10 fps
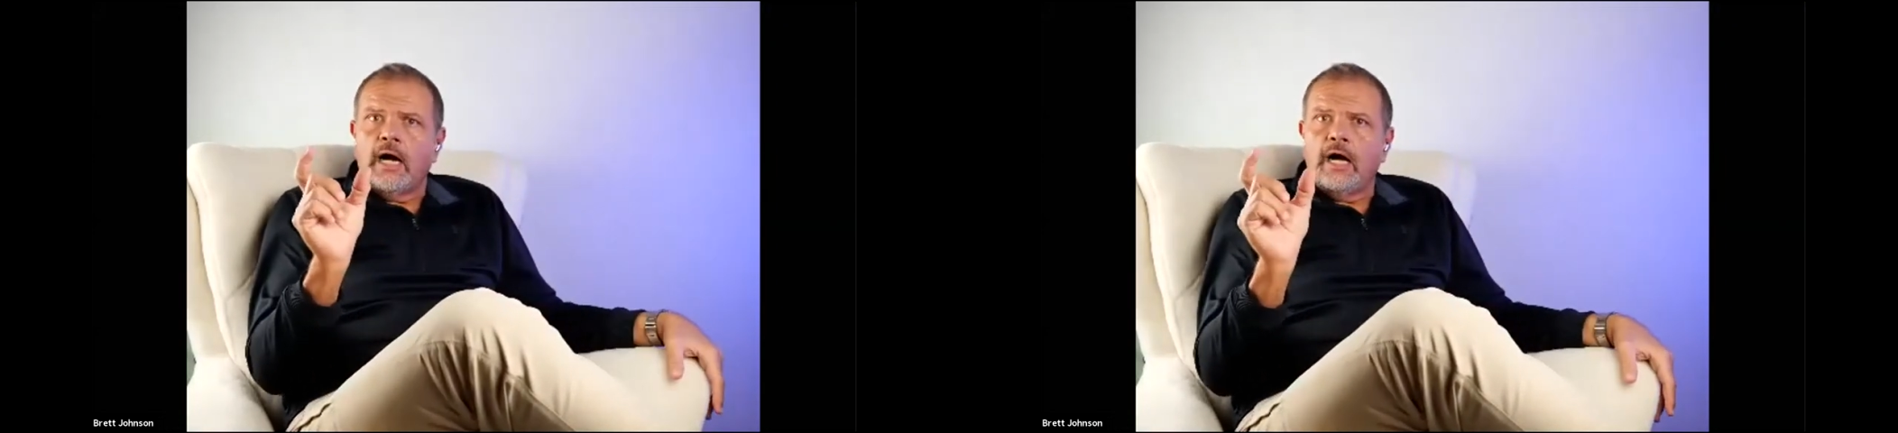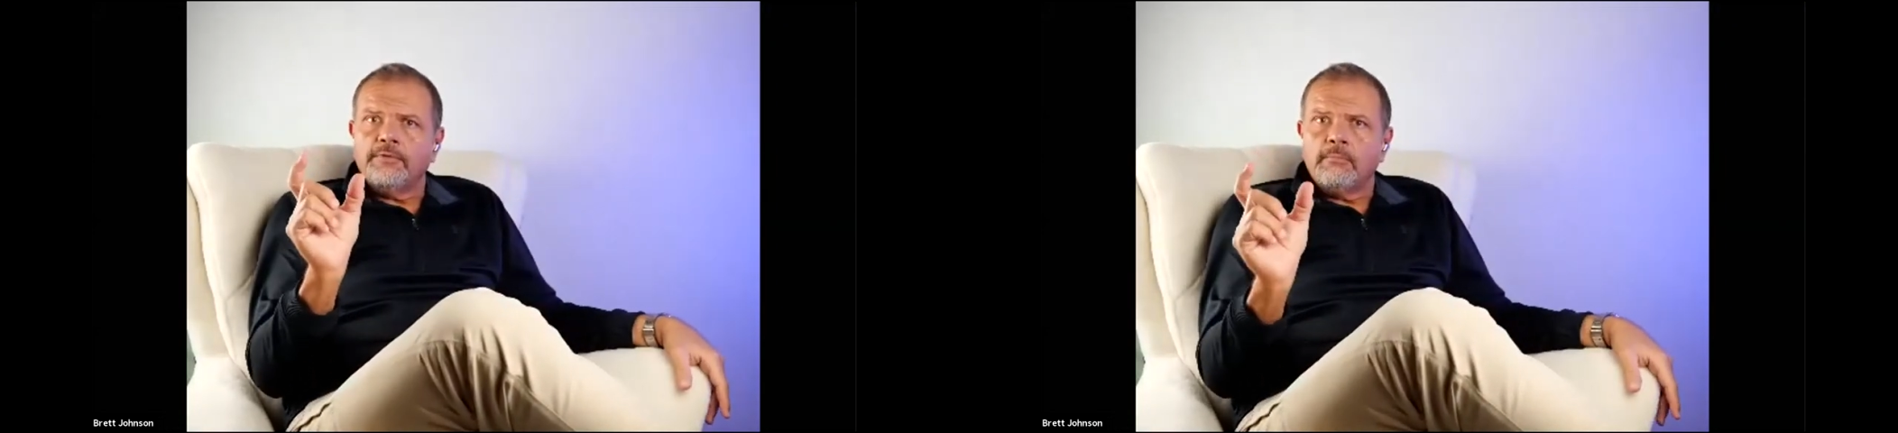
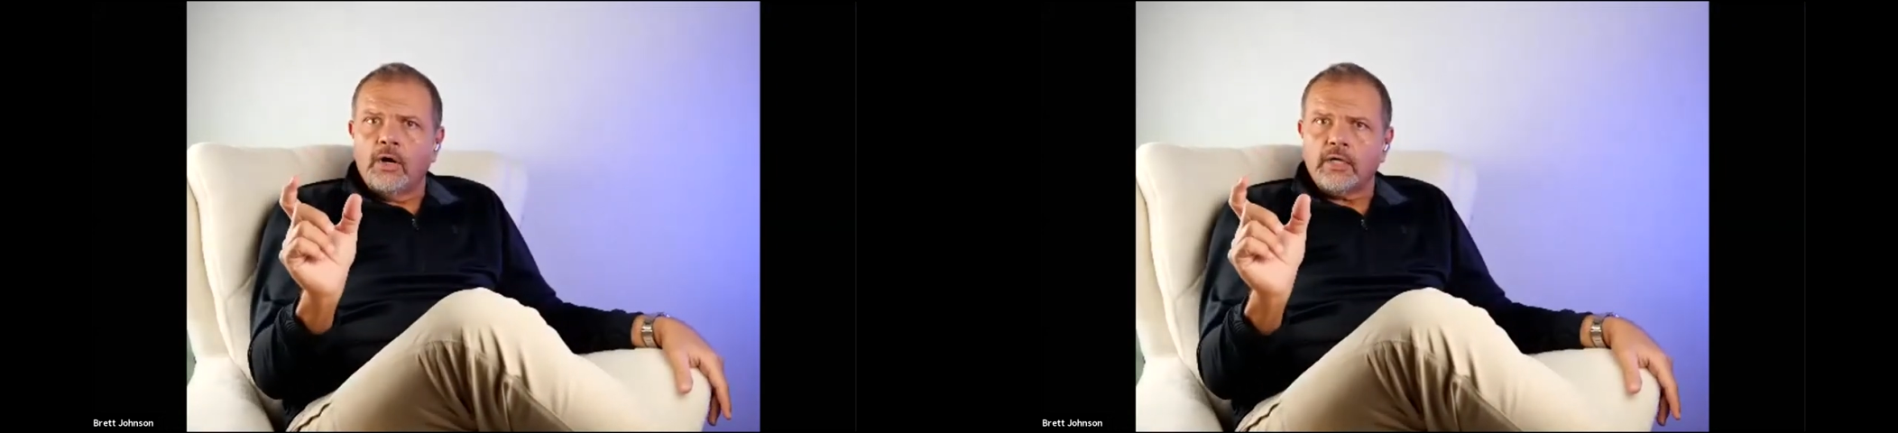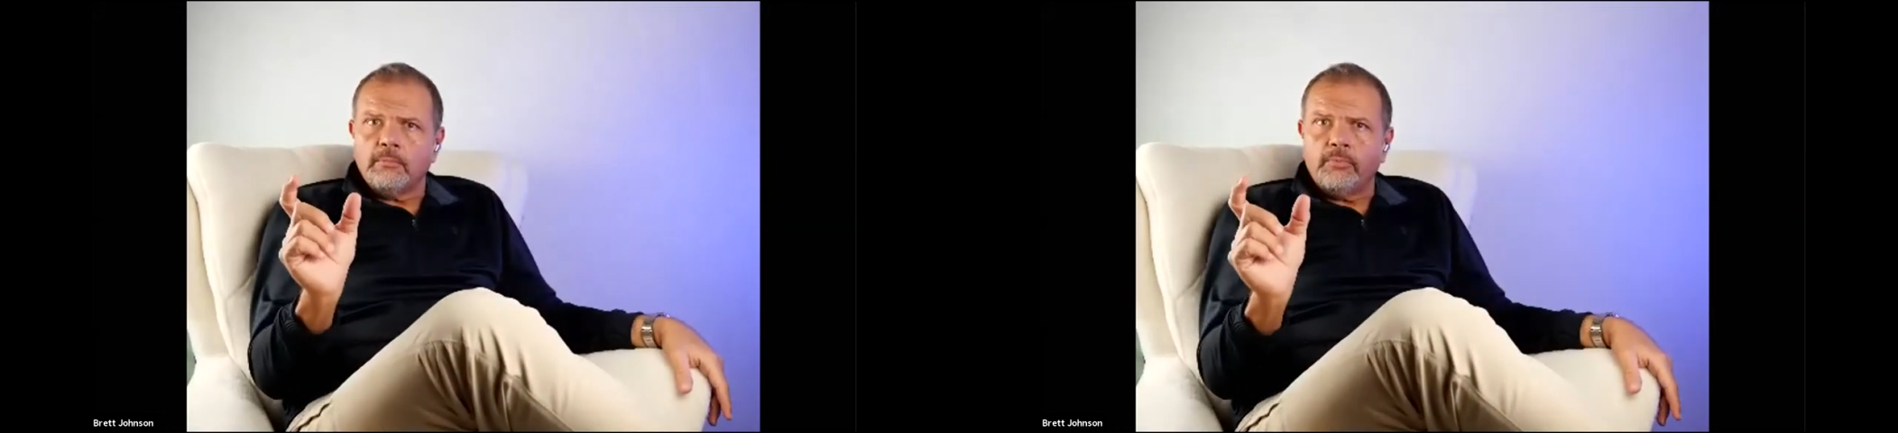on the
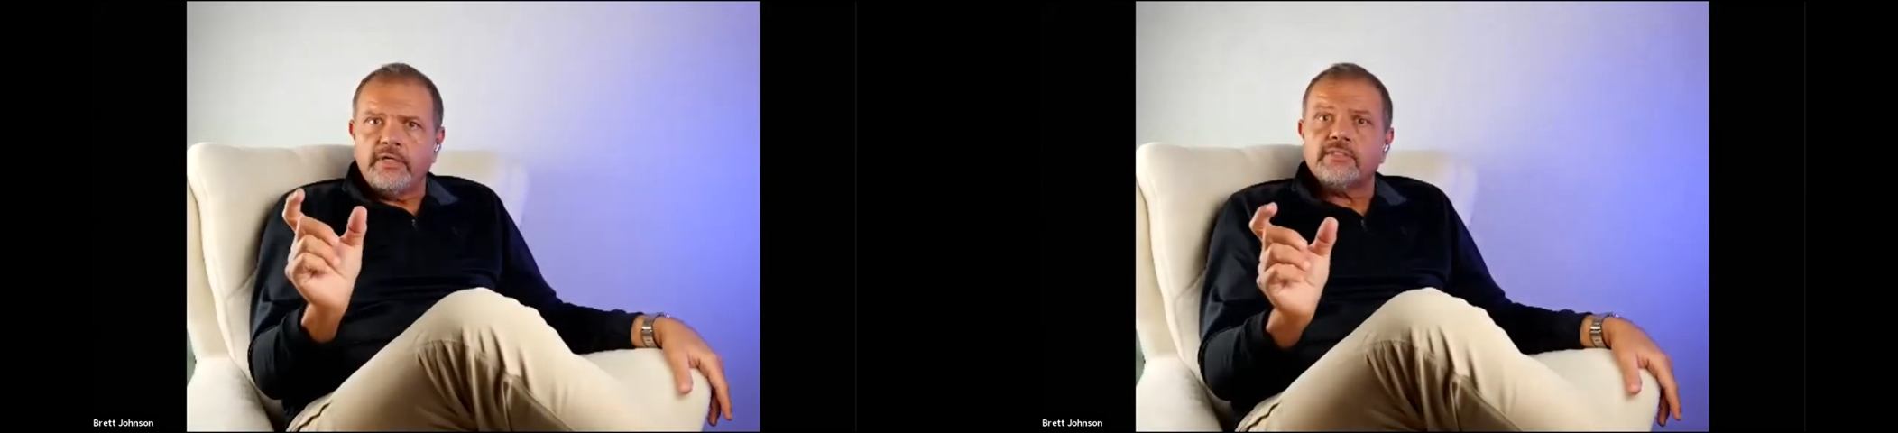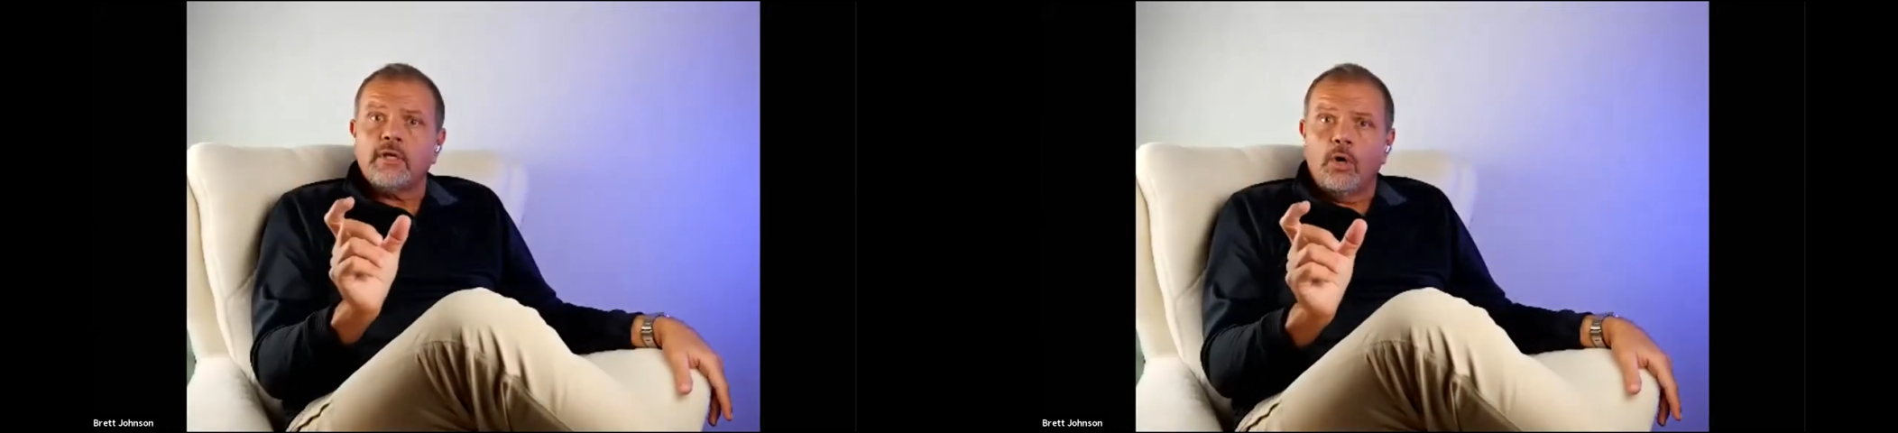
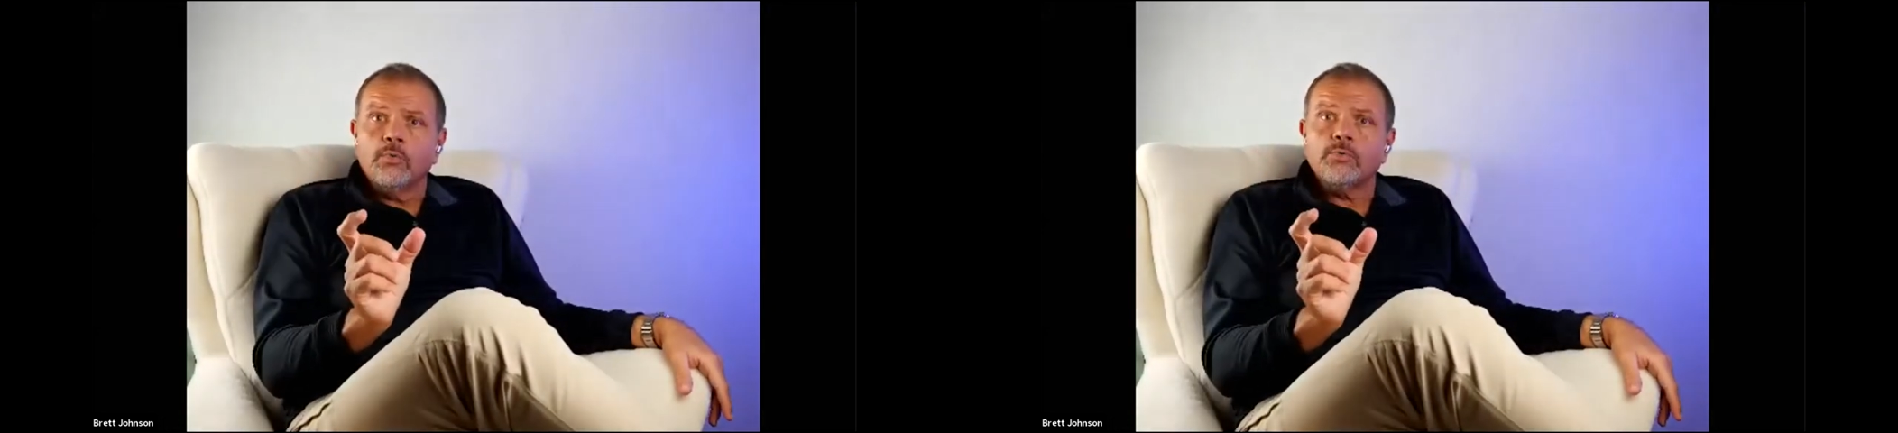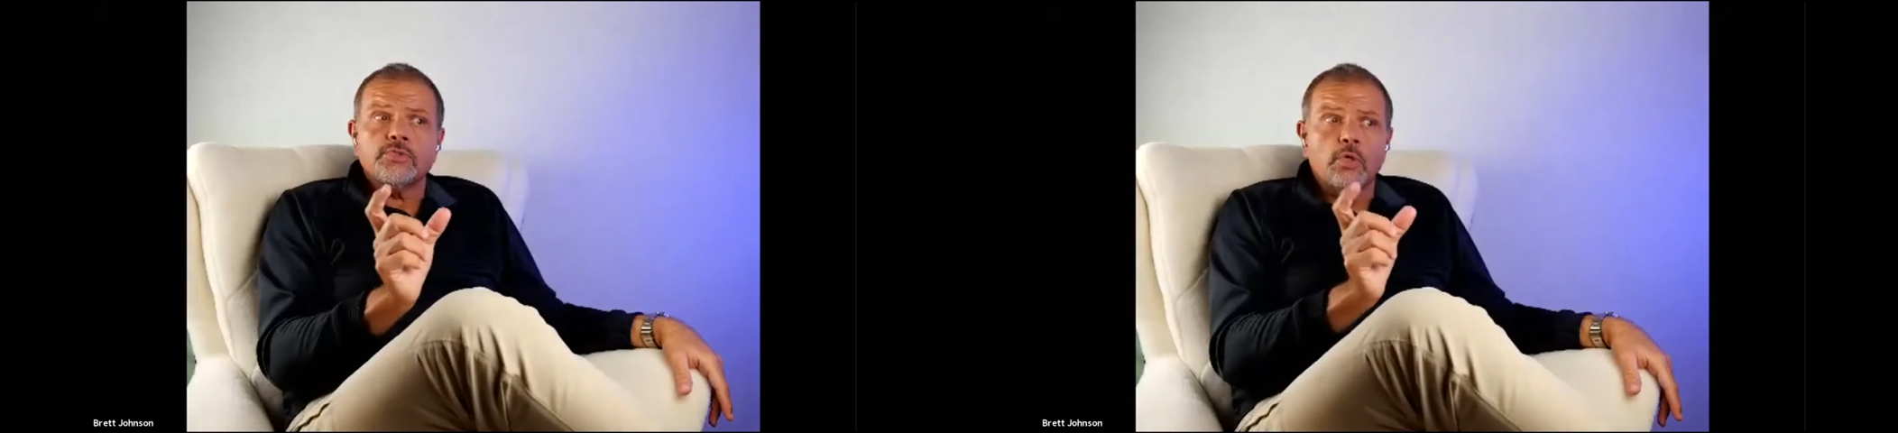marketplace that
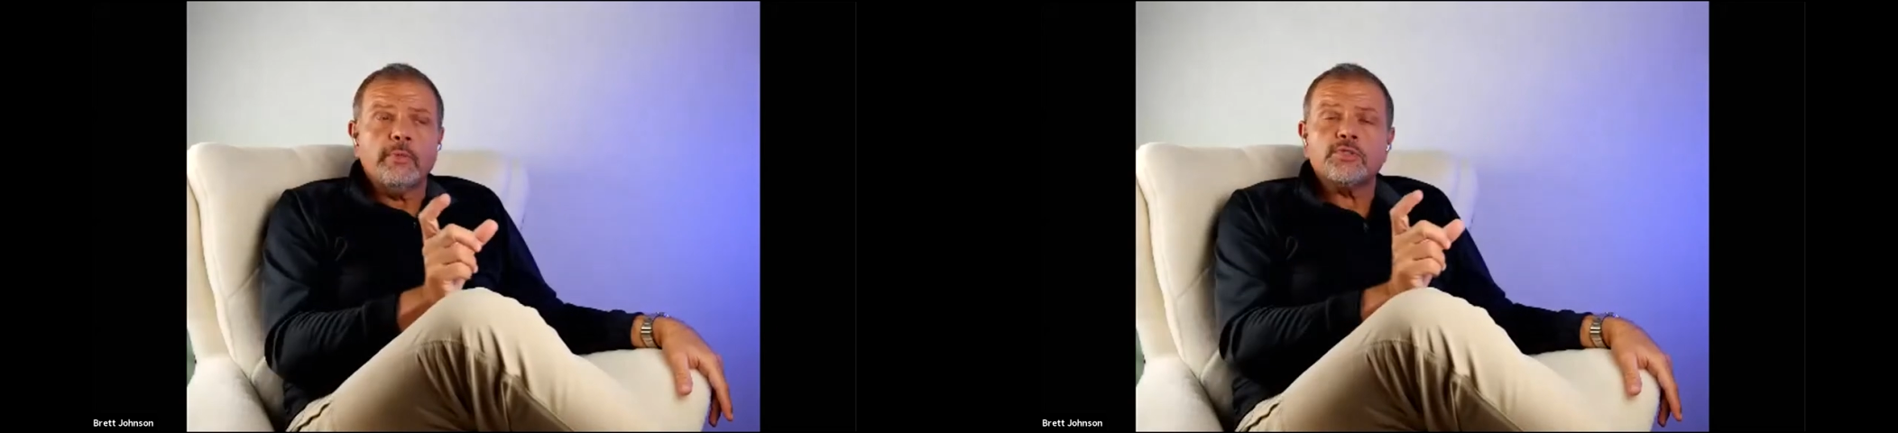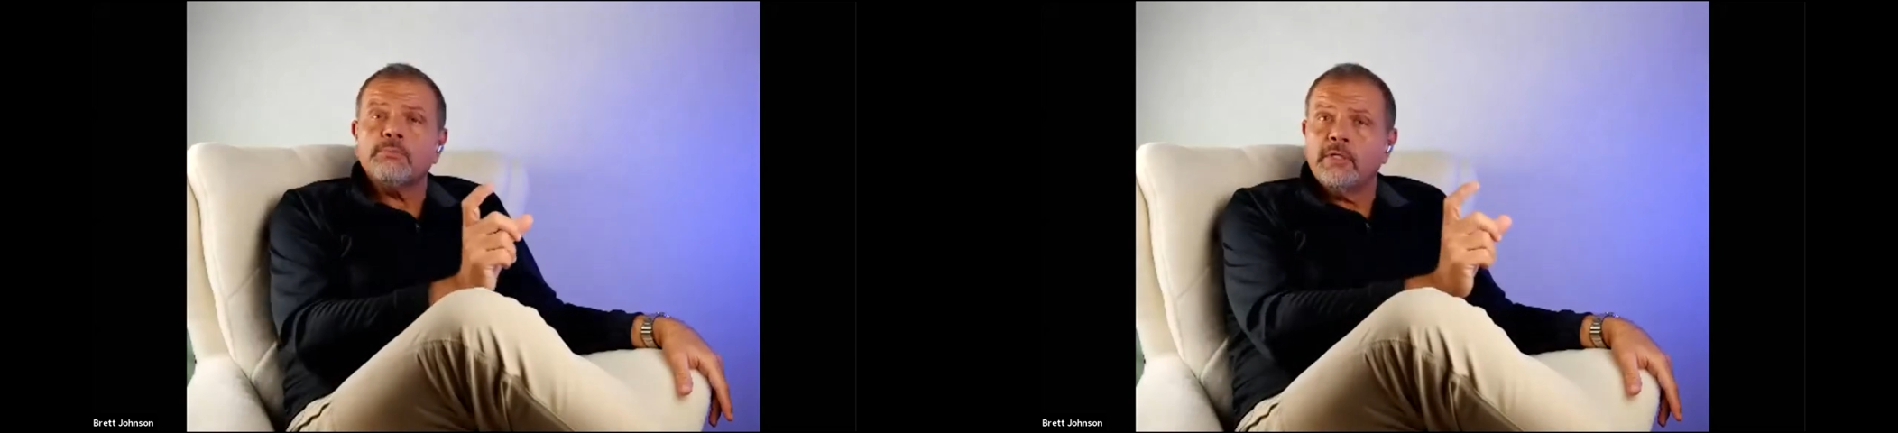holds so
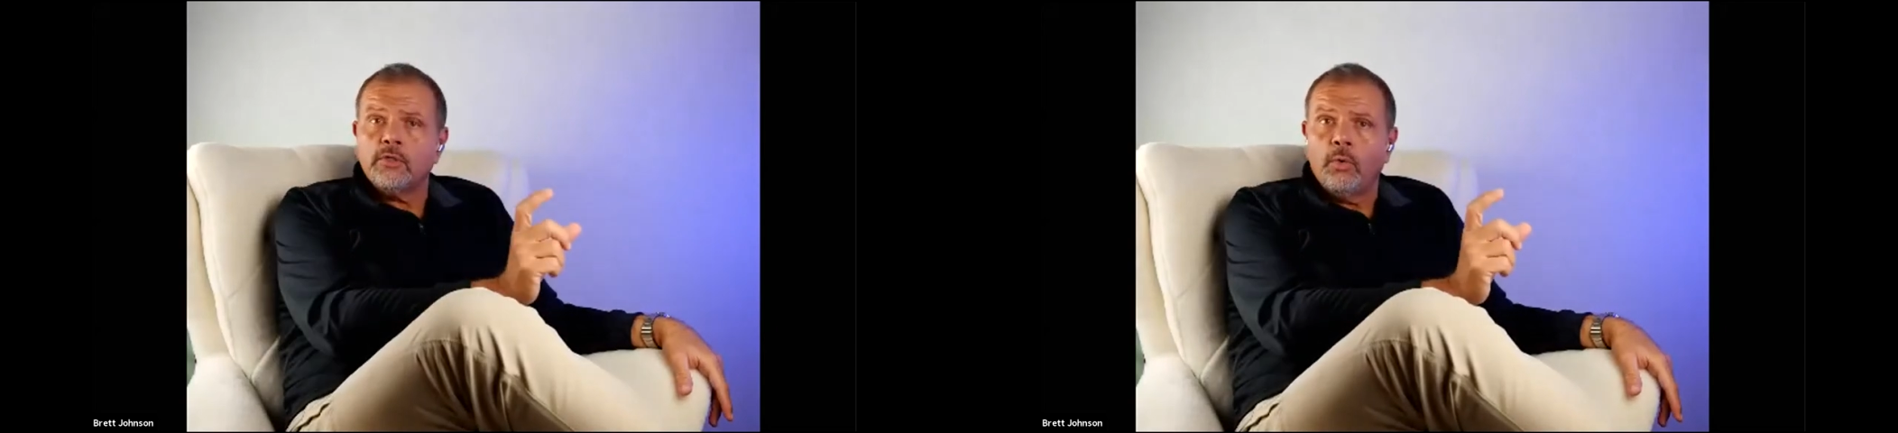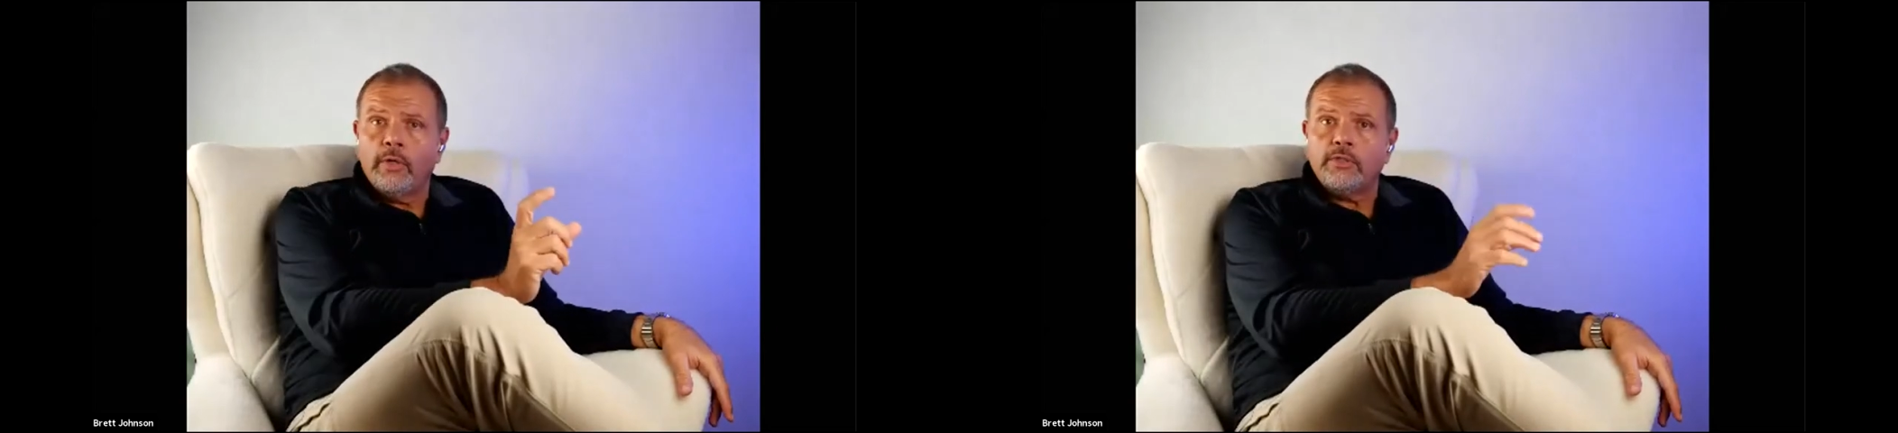much Bitcoin.